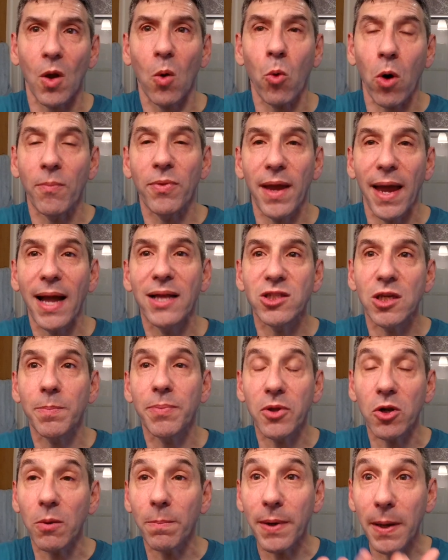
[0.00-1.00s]
warm the hands up
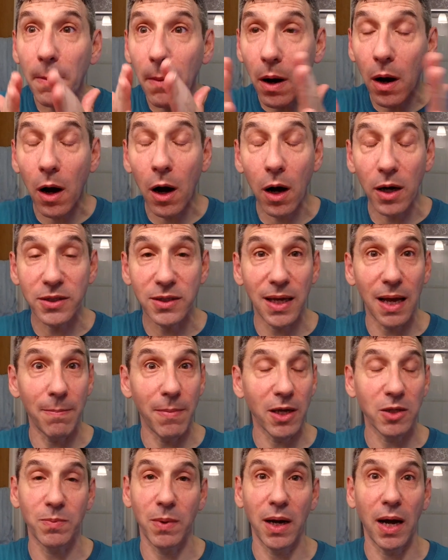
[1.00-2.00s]
a little bit. Oh, see, that
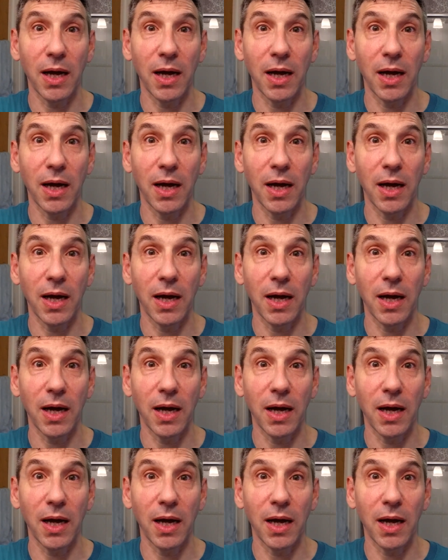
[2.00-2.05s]
makes my